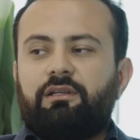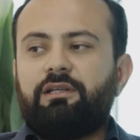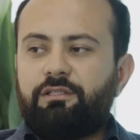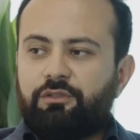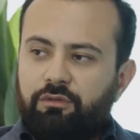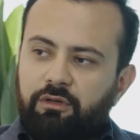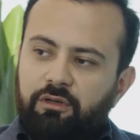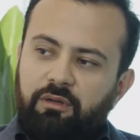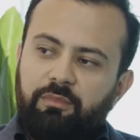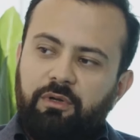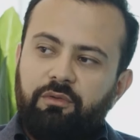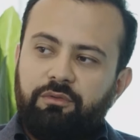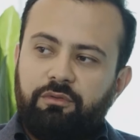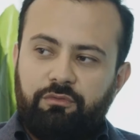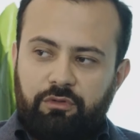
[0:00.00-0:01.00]
Let's talk
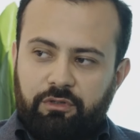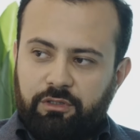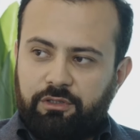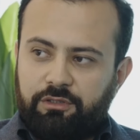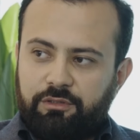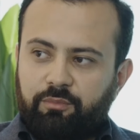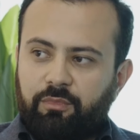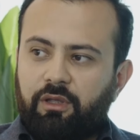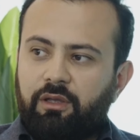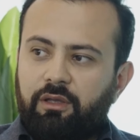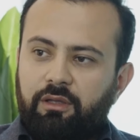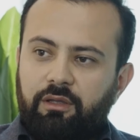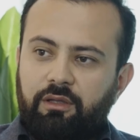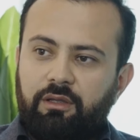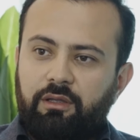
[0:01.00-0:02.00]
about the Forex.
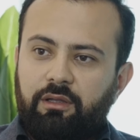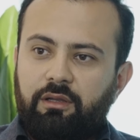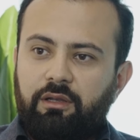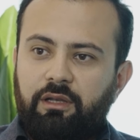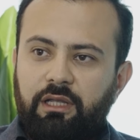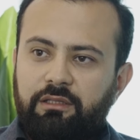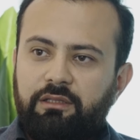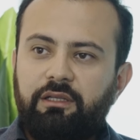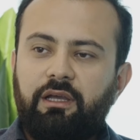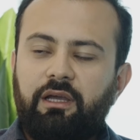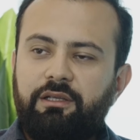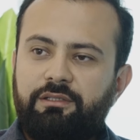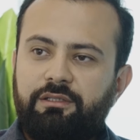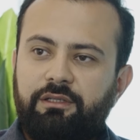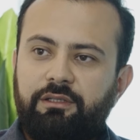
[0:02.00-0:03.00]
Lately,
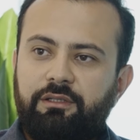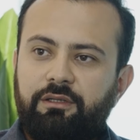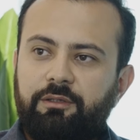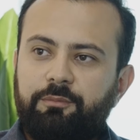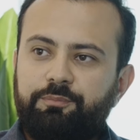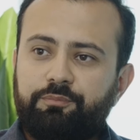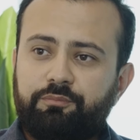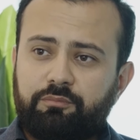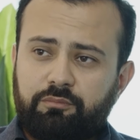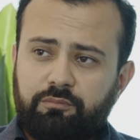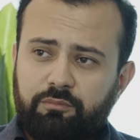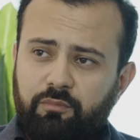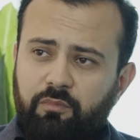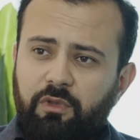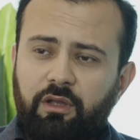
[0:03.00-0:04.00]
I see the
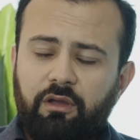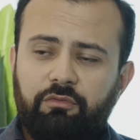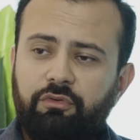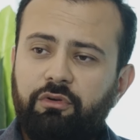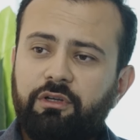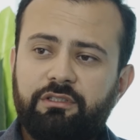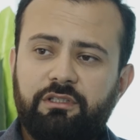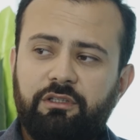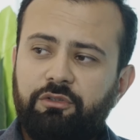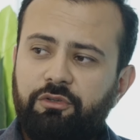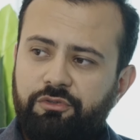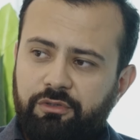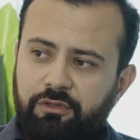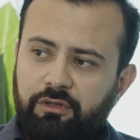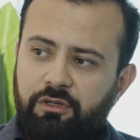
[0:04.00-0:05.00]
Forex
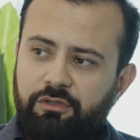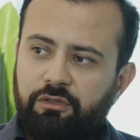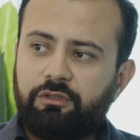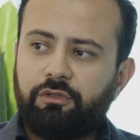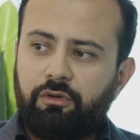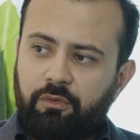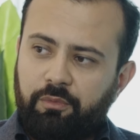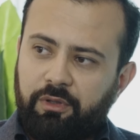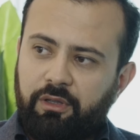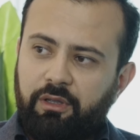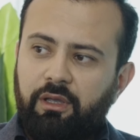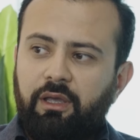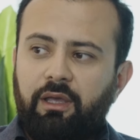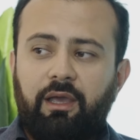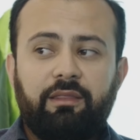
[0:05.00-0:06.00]
industry also growing,
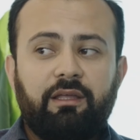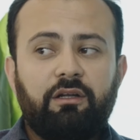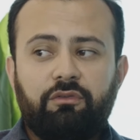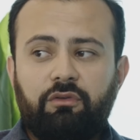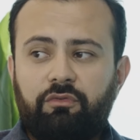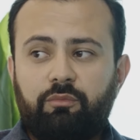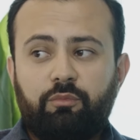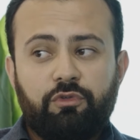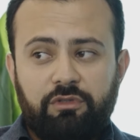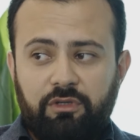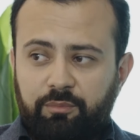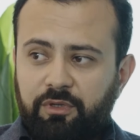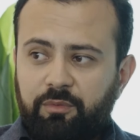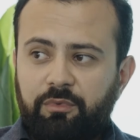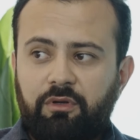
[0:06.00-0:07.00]
and a lot of
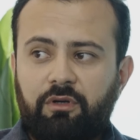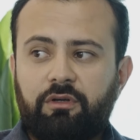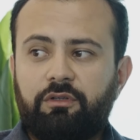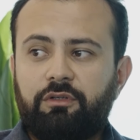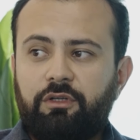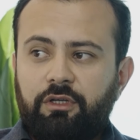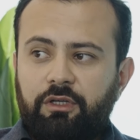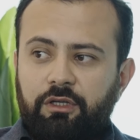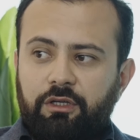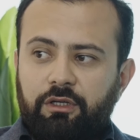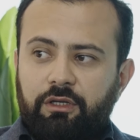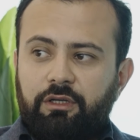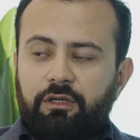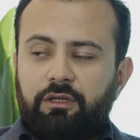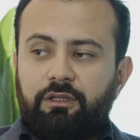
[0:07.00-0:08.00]
Muslim people are
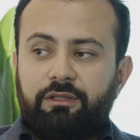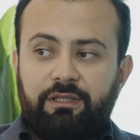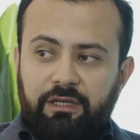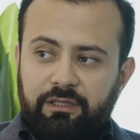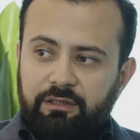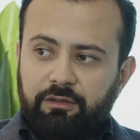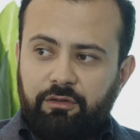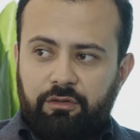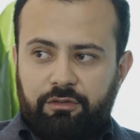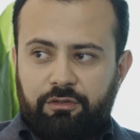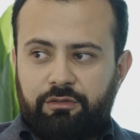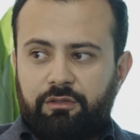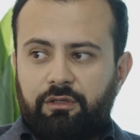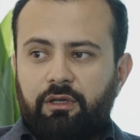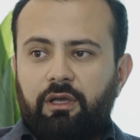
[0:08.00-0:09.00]
trading on
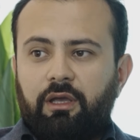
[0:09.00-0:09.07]
it.